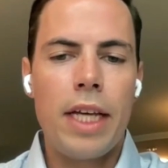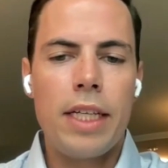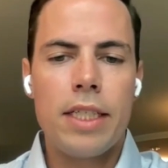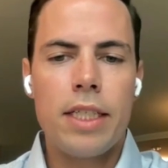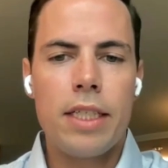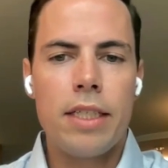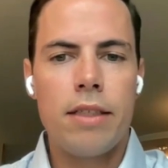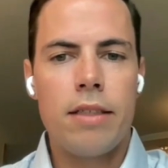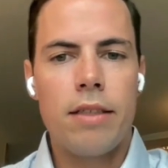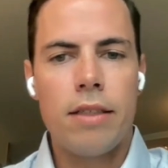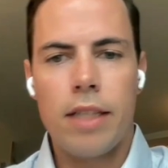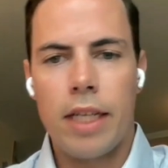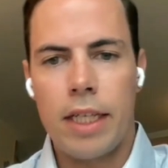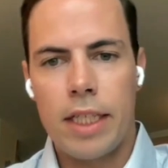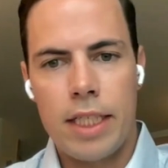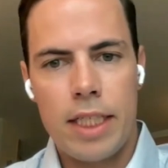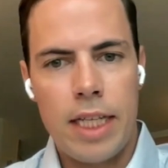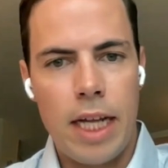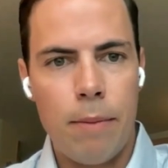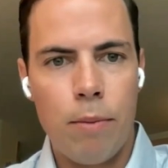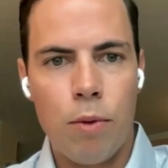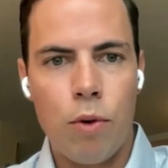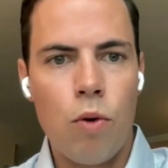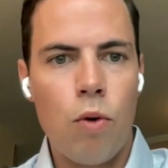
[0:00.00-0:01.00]
cases like
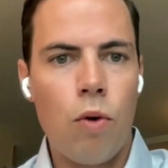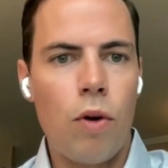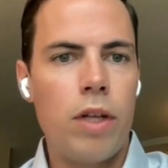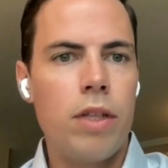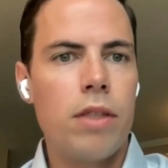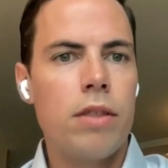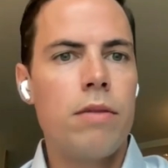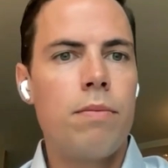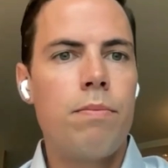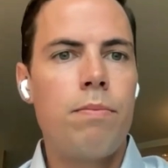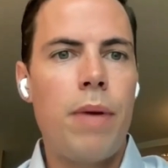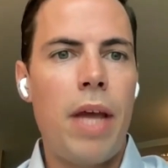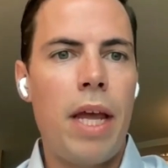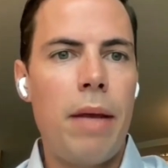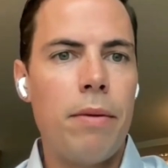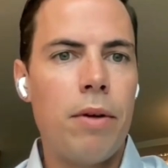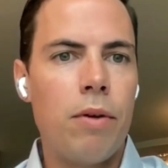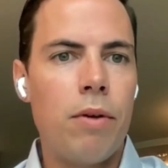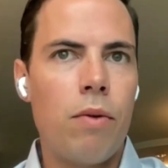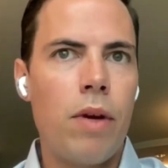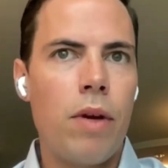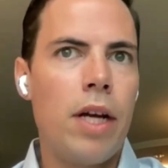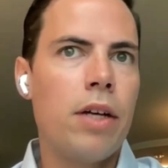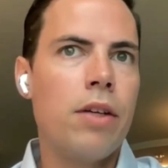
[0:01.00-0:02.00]
stablecoins,
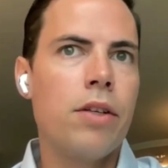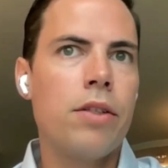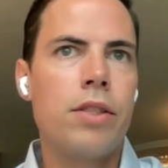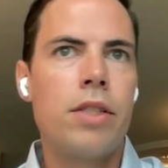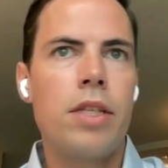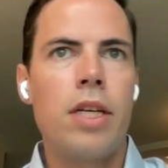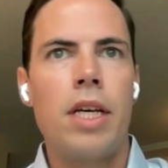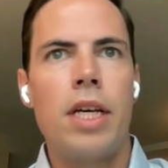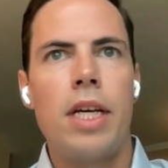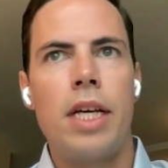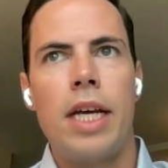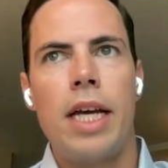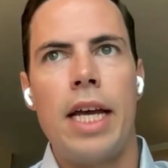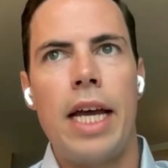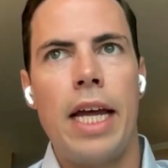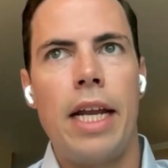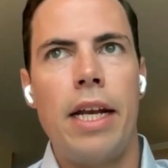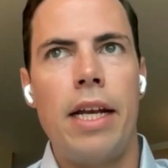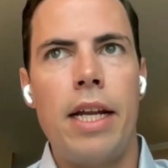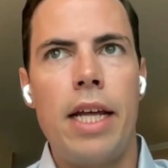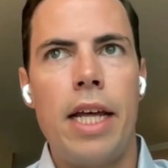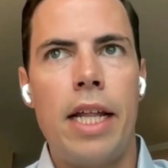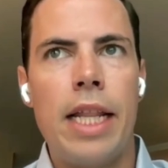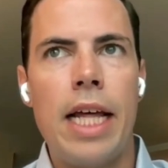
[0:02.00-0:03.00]
payment rails,
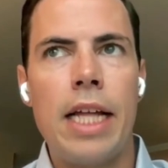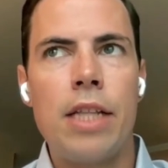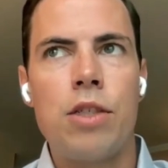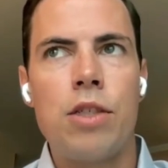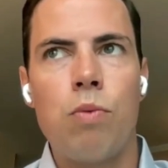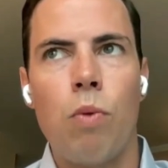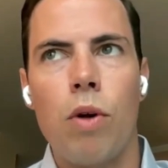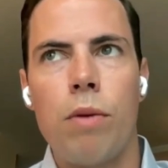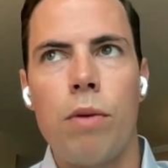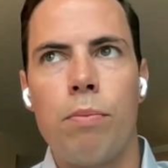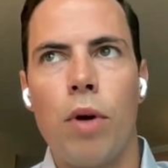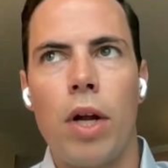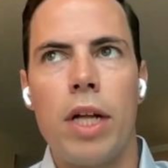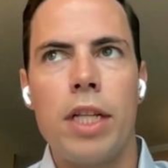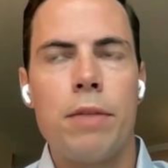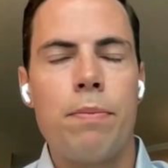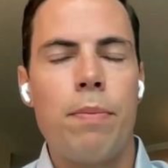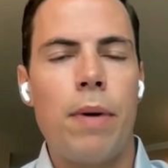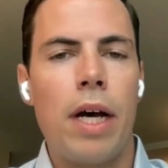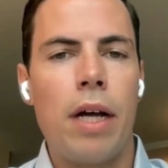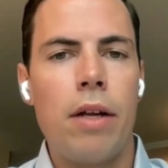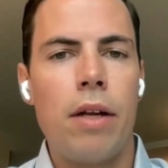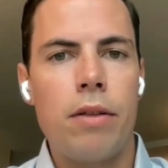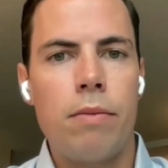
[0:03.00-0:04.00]
and that's one bright
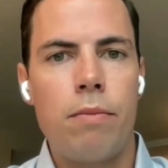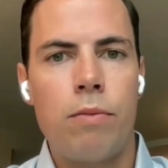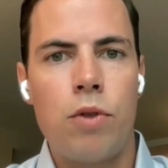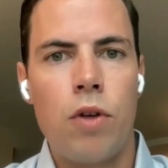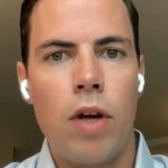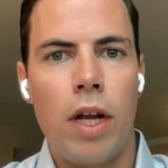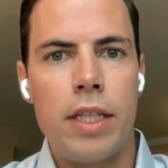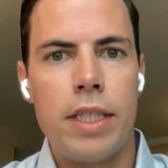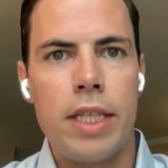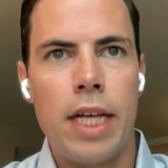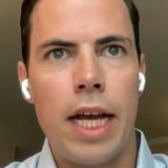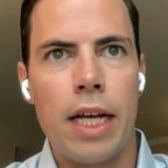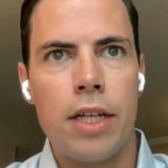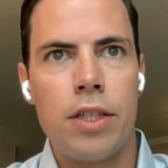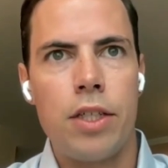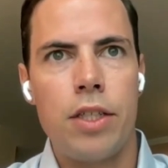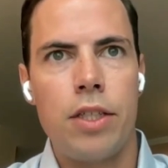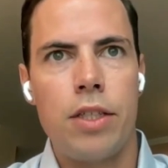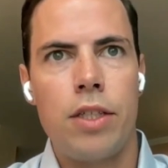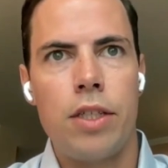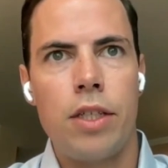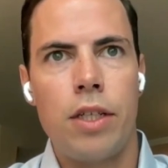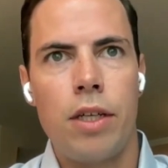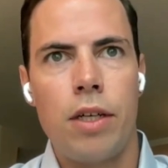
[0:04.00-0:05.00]
spot.
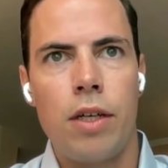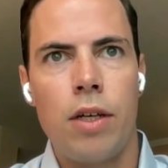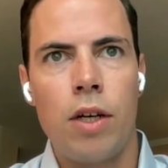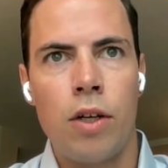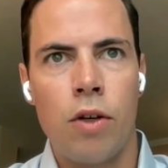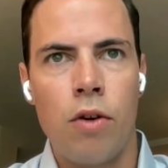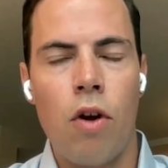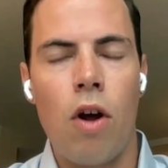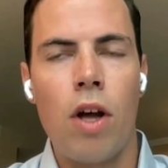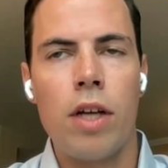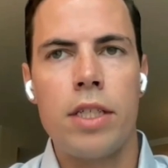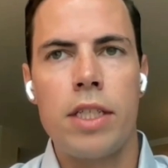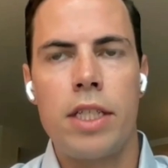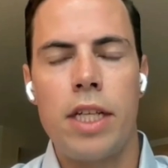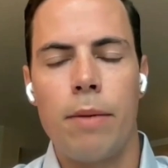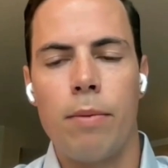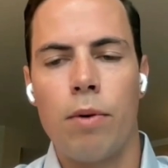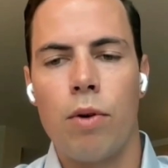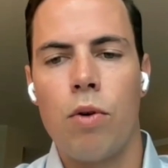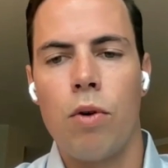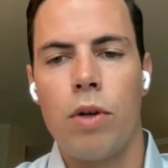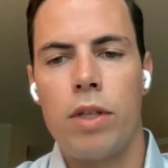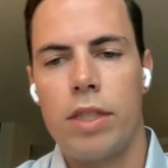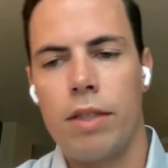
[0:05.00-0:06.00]
Transactions across
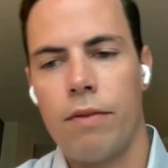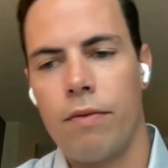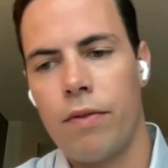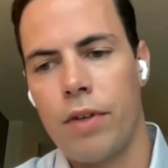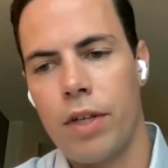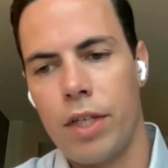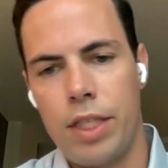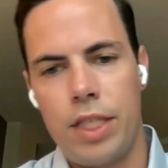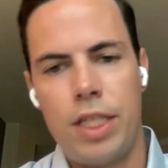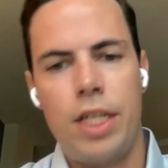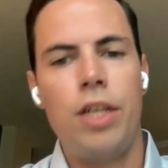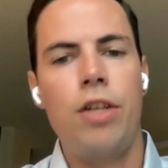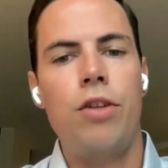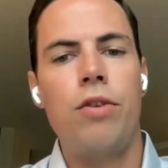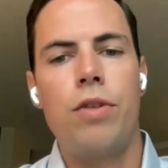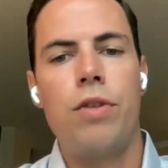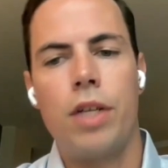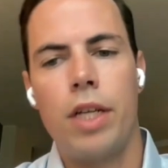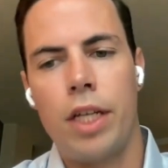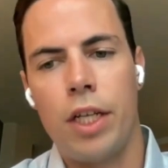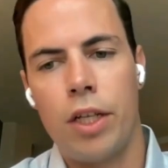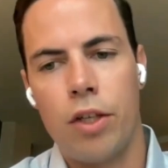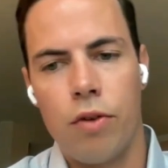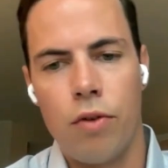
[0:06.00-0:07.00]
stablecoins have continued
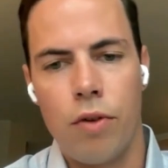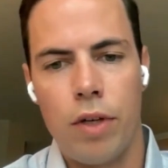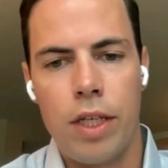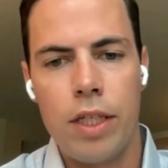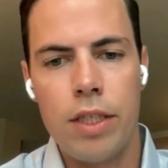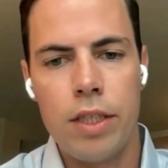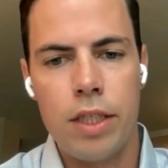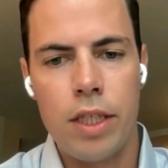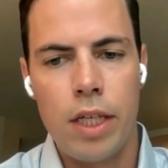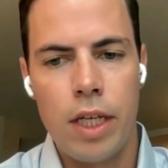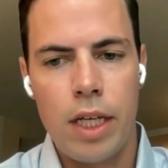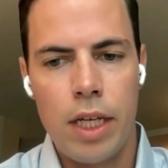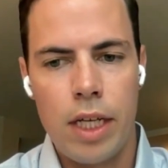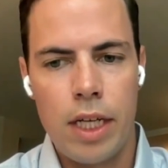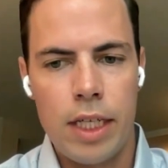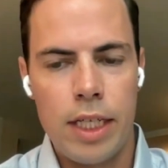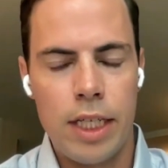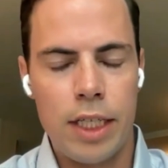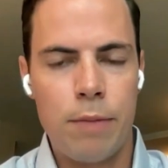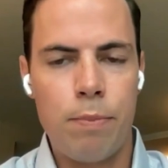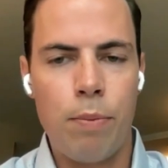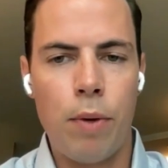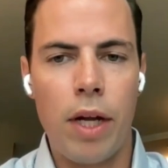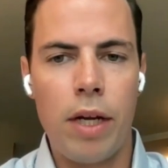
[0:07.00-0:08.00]
to increase
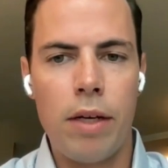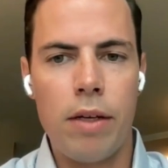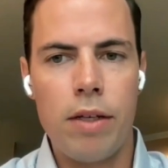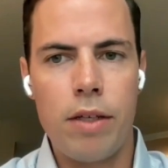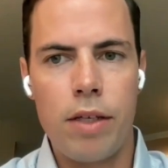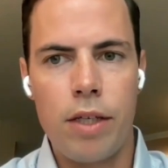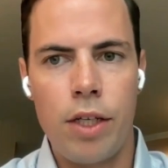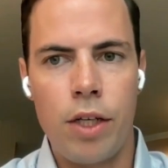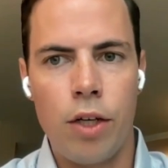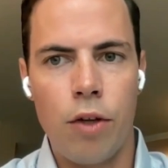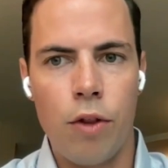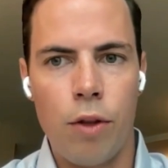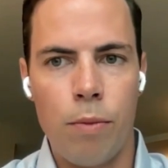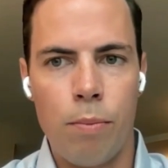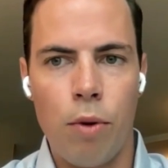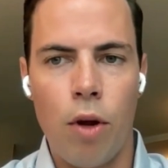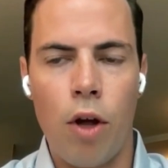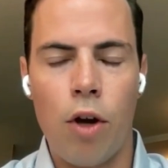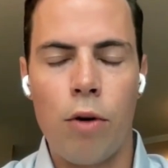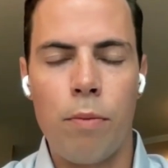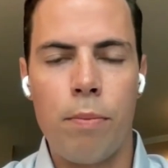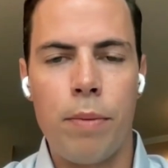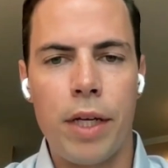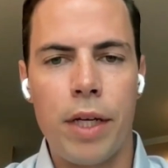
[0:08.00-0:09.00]
despite, you know, the
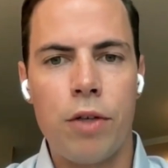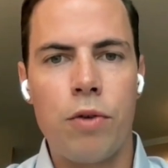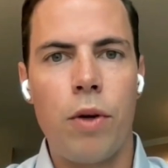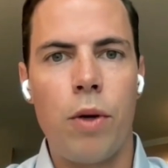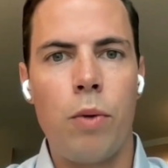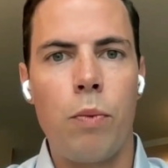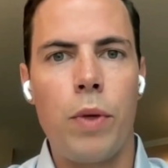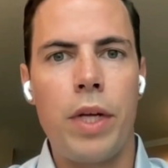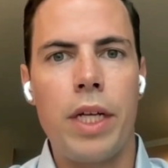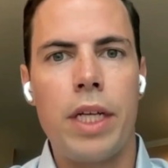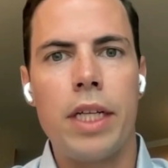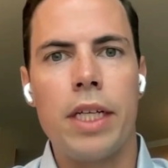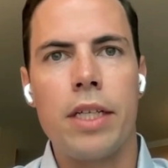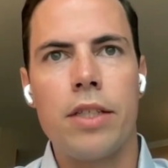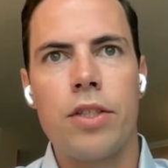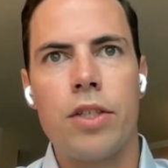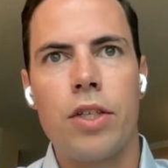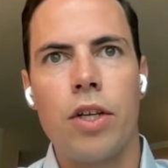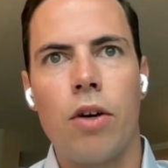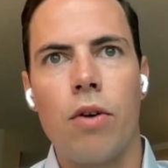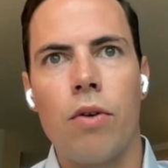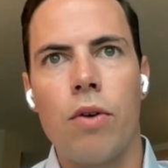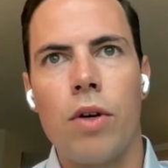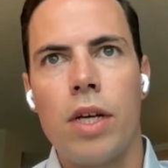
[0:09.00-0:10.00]
broader Bitcoin weakness.
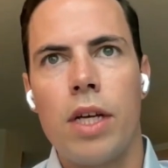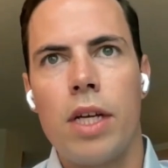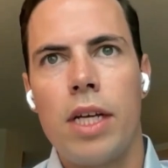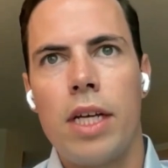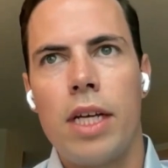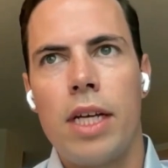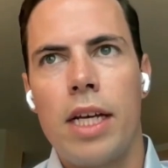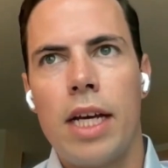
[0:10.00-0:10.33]
So